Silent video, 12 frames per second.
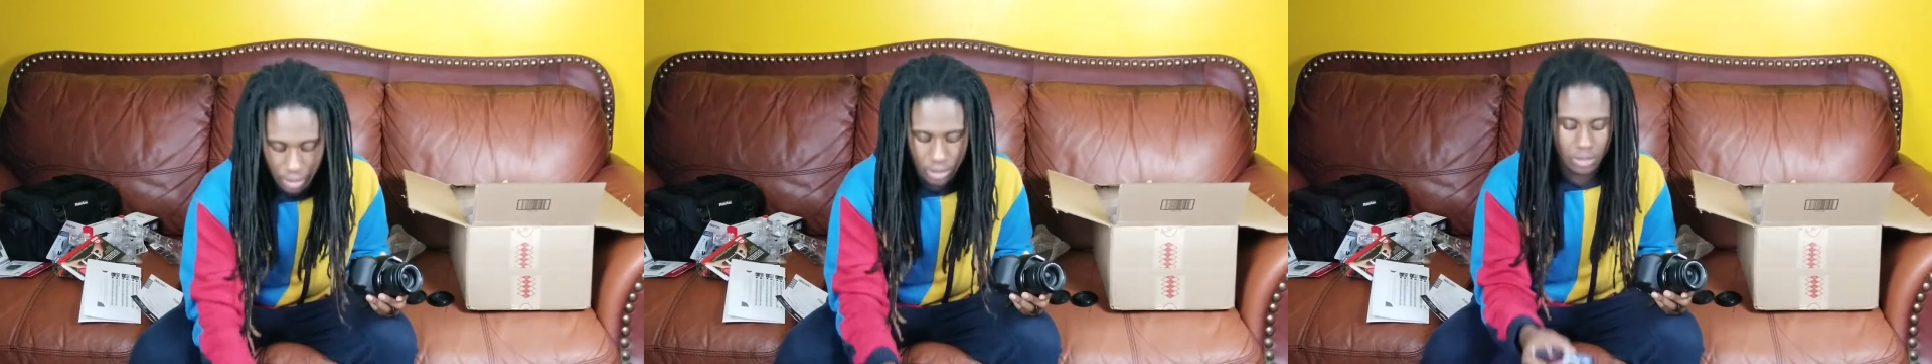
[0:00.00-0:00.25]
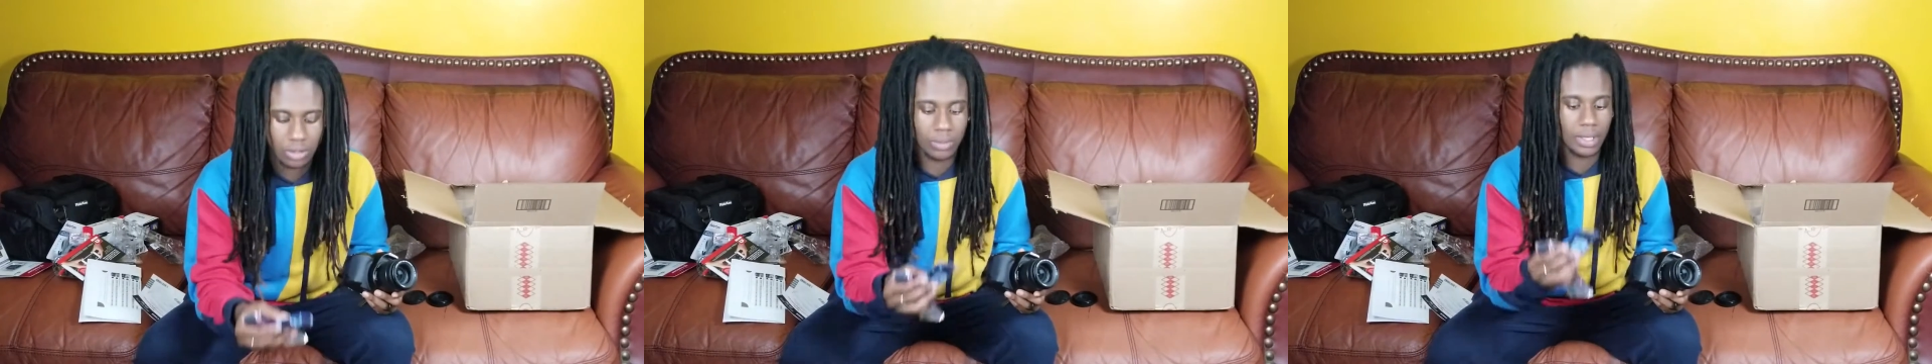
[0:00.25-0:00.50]

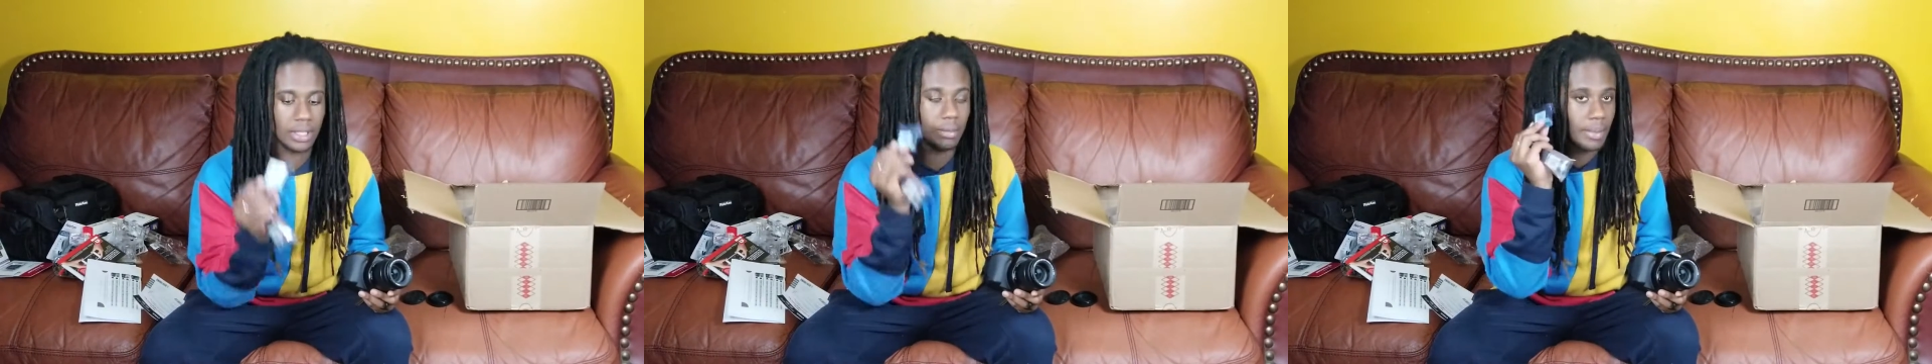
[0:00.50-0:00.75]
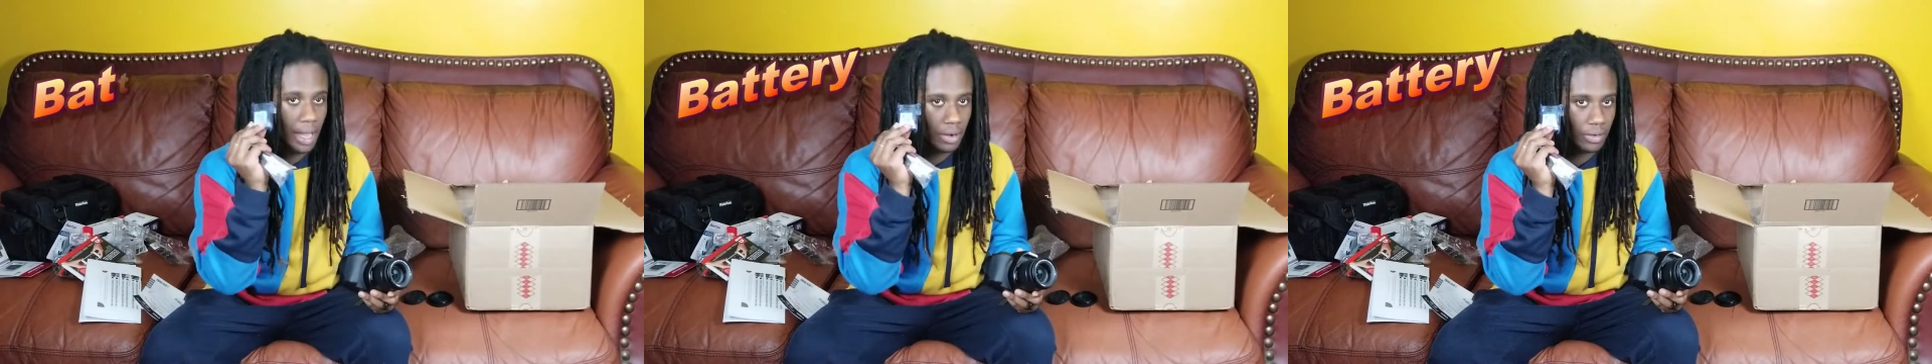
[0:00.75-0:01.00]
So we got the
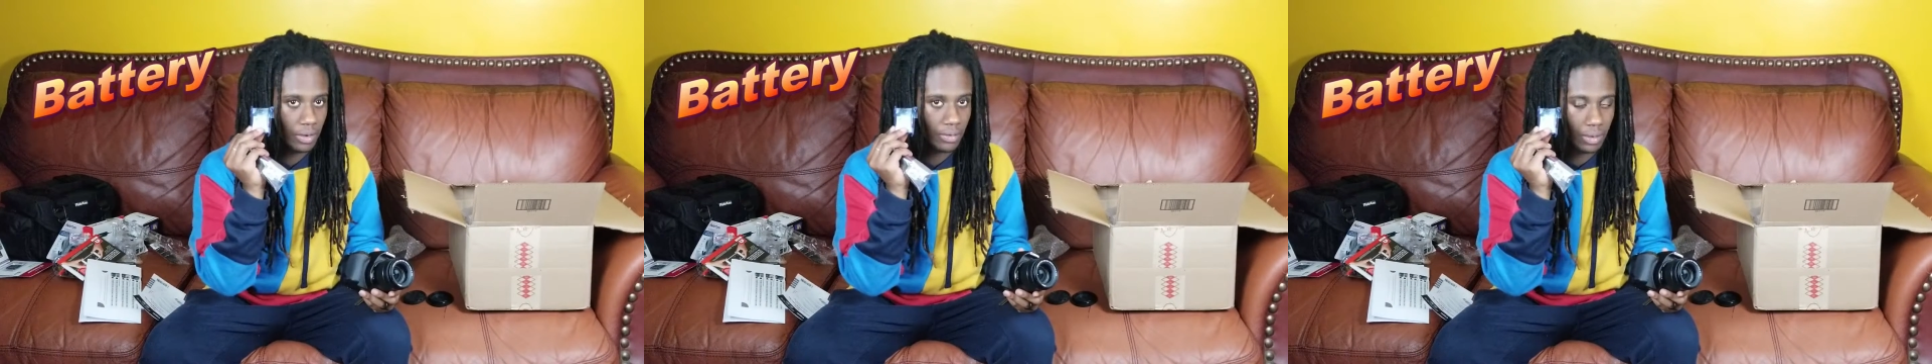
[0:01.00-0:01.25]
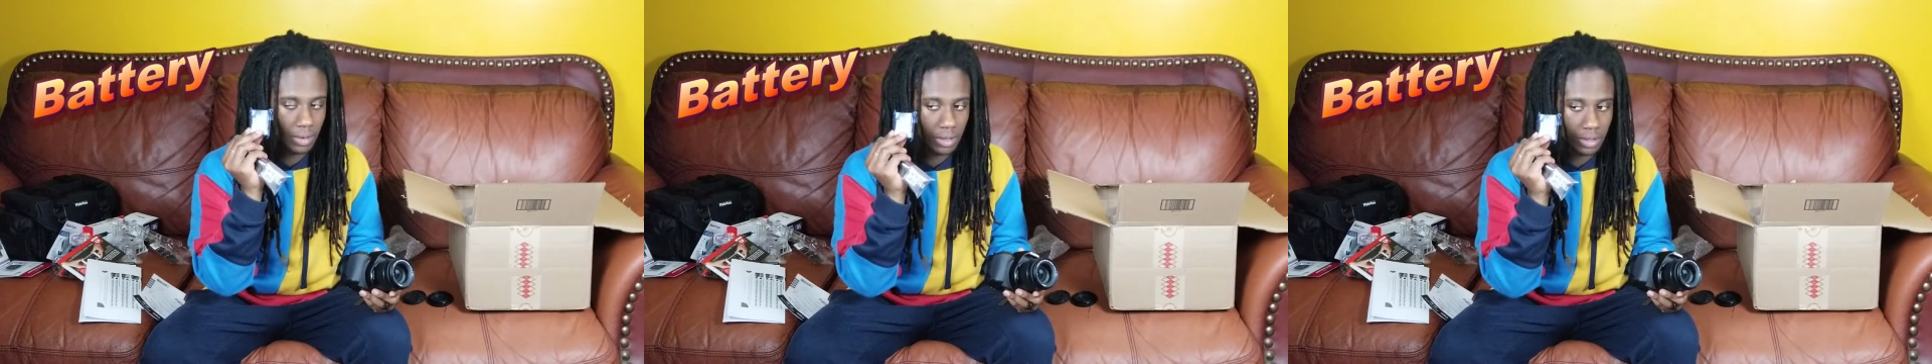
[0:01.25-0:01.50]
battery, of
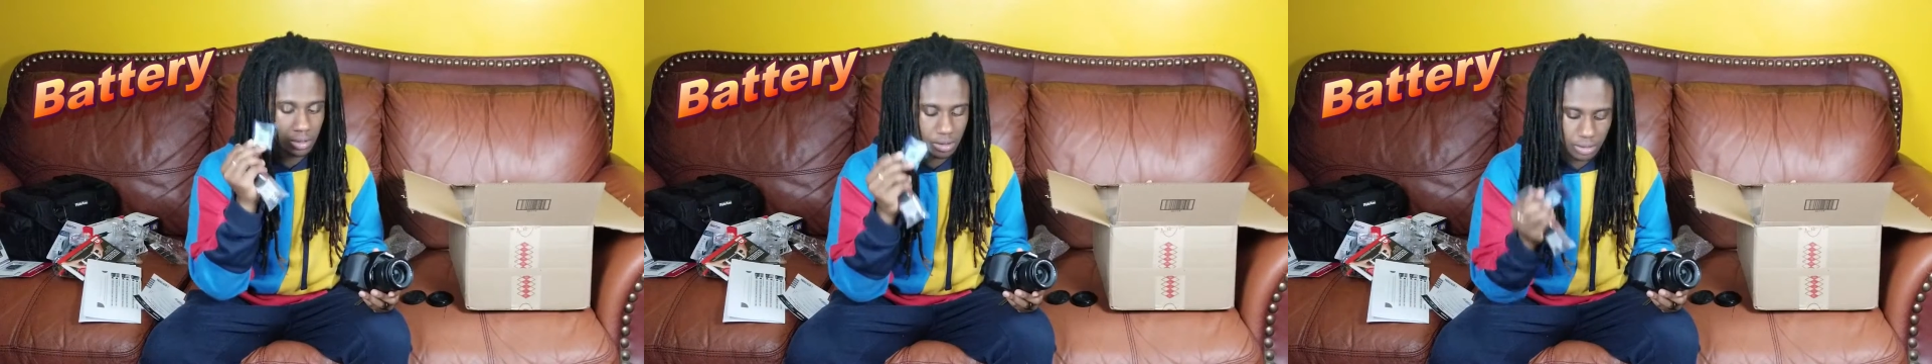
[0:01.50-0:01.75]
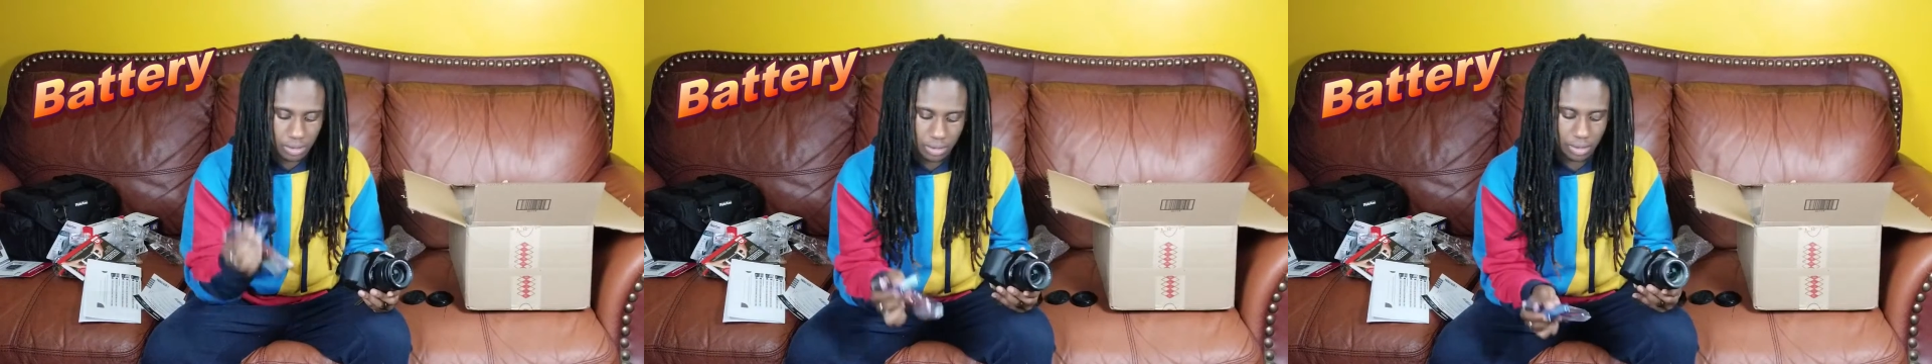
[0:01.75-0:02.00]
course,
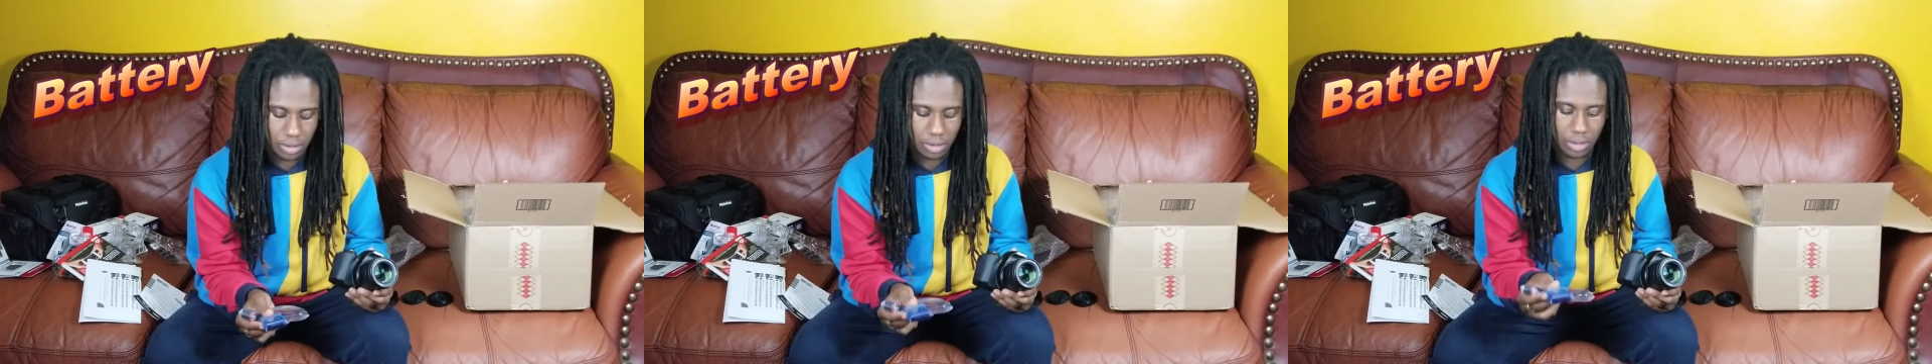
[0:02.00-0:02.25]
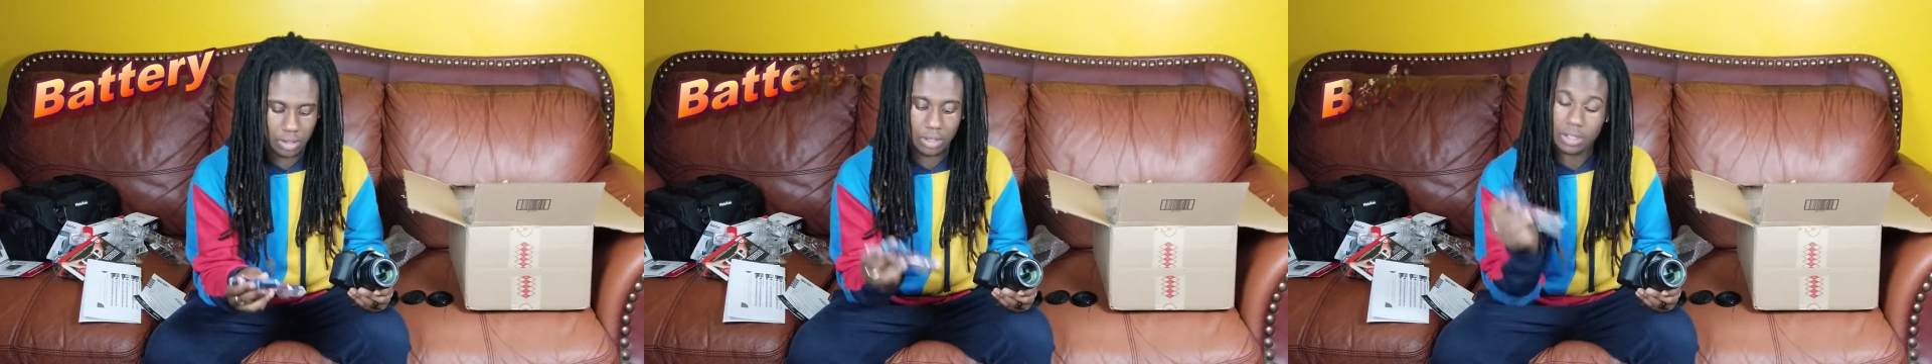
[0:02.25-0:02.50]

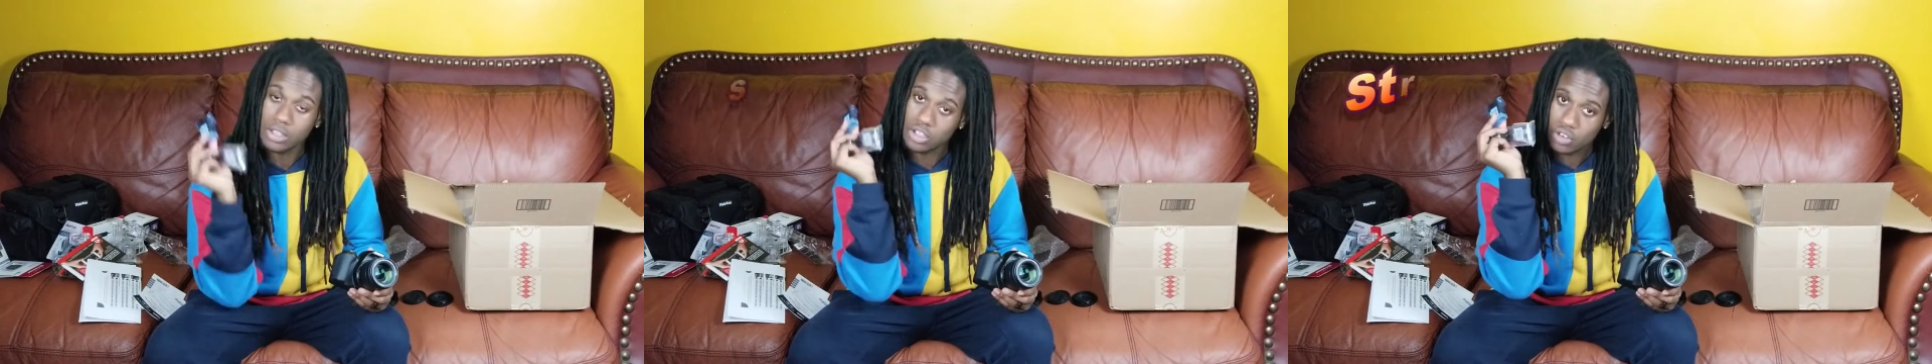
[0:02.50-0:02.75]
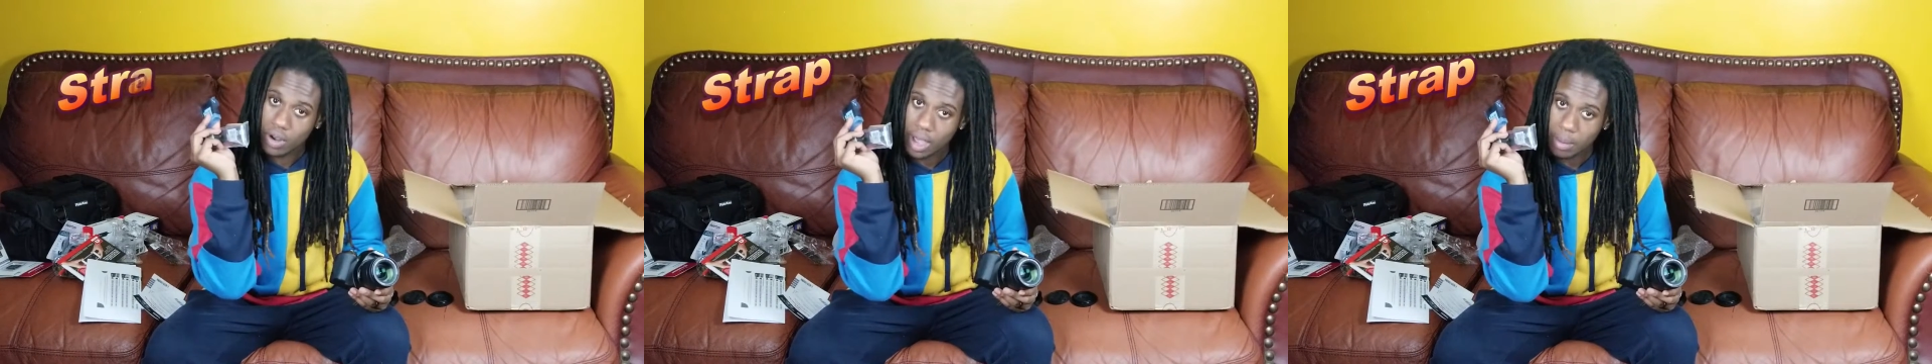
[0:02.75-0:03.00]
the
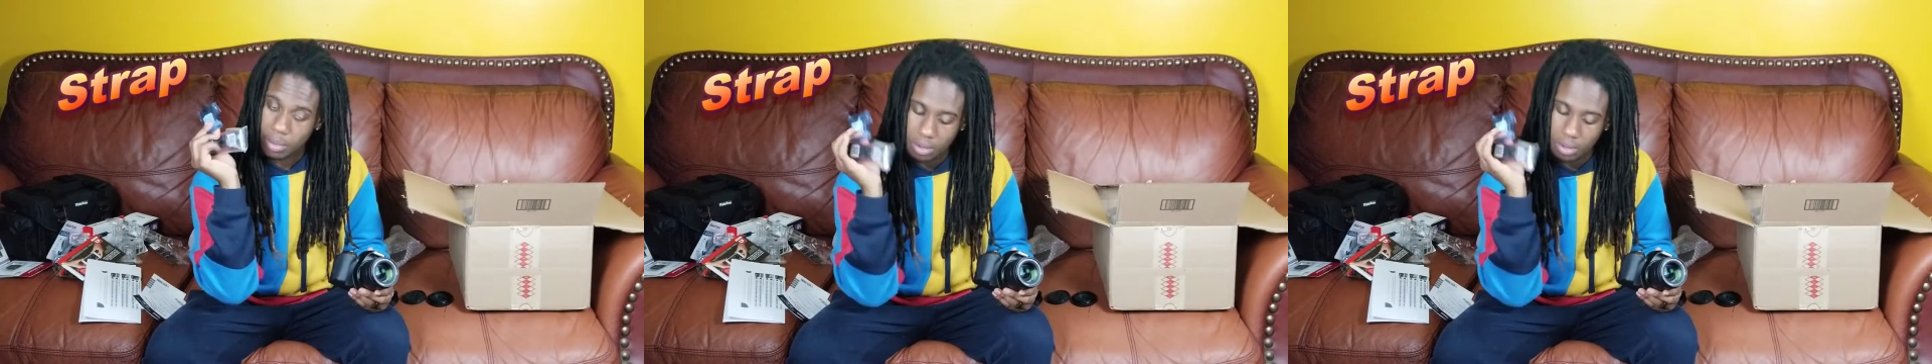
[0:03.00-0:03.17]
strap,